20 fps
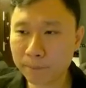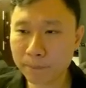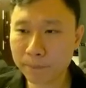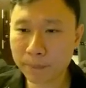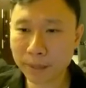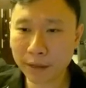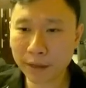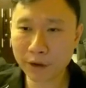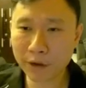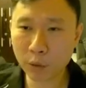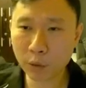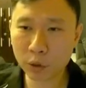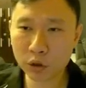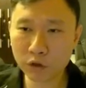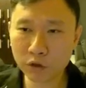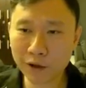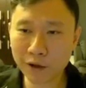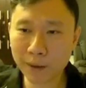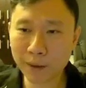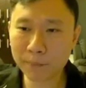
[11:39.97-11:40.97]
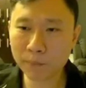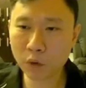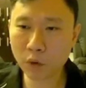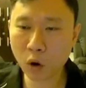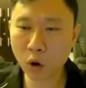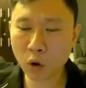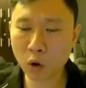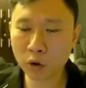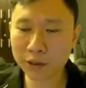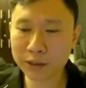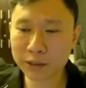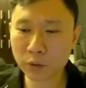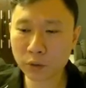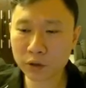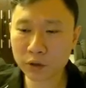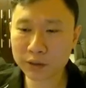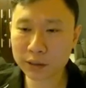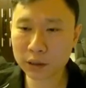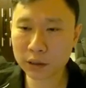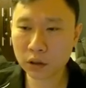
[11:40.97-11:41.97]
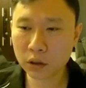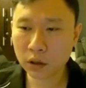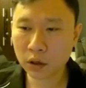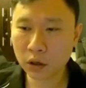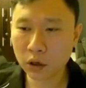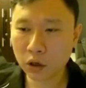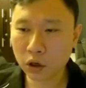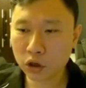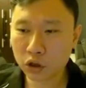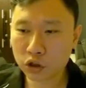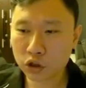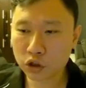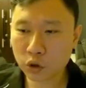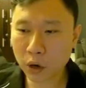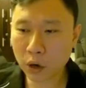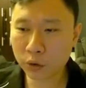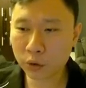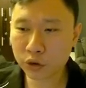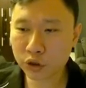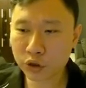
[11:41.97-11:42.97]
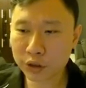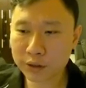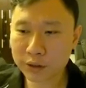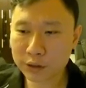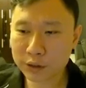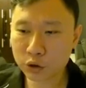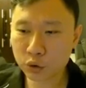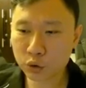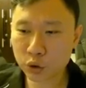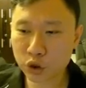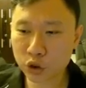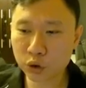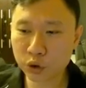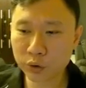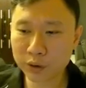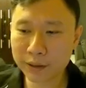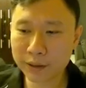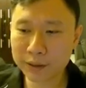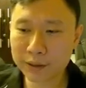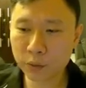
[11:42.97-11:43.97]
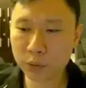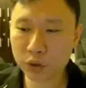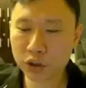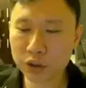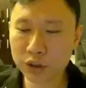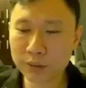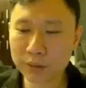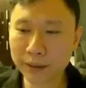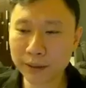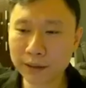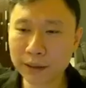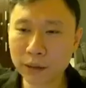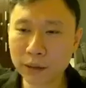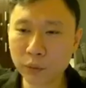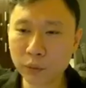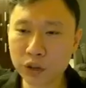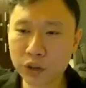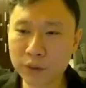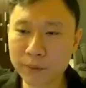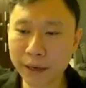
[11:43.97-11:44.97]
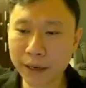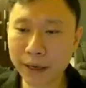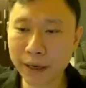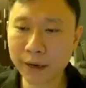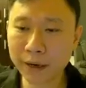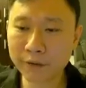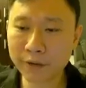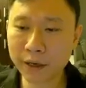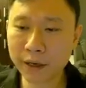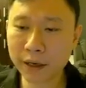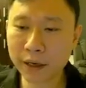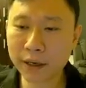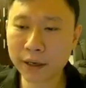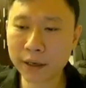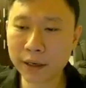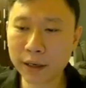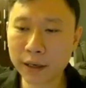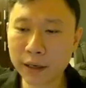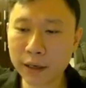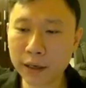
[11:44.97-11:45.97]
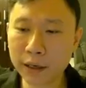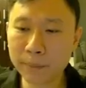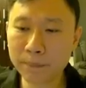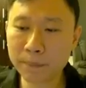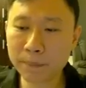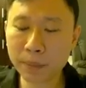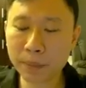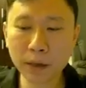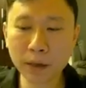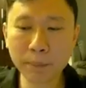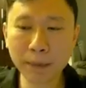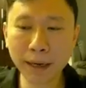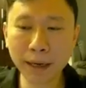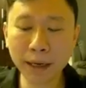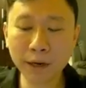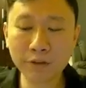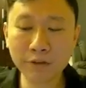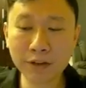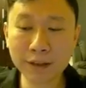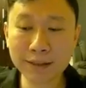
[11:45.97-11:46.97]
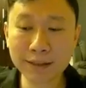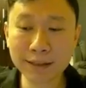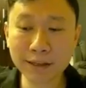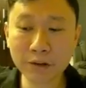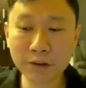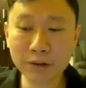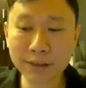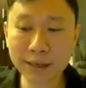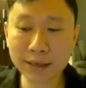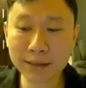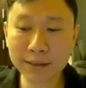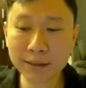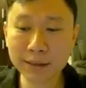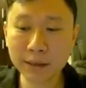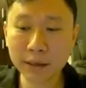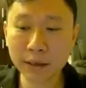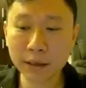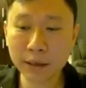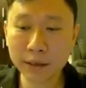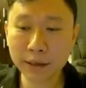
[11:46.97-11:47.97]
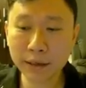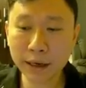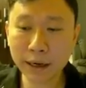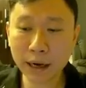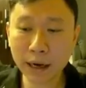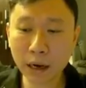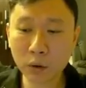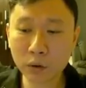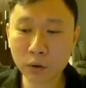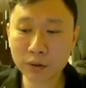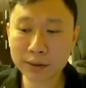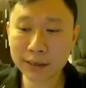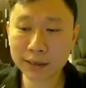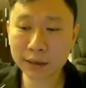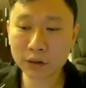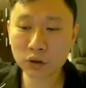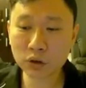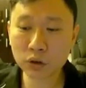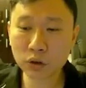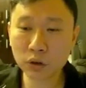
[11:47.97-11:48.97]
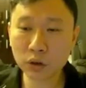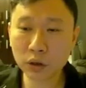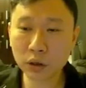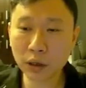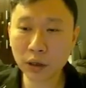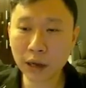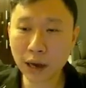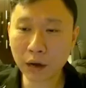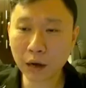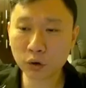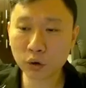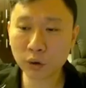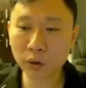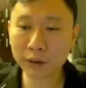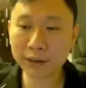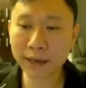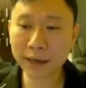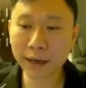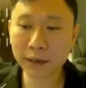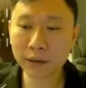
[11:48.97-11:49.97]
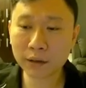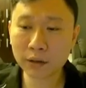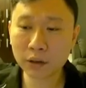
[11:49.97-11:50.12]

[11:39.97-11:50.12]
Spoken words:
if I want to farm all of this monster, so I'll just switch to this, which is my third, which is my AFK skill sets. Then I'll set auto attack.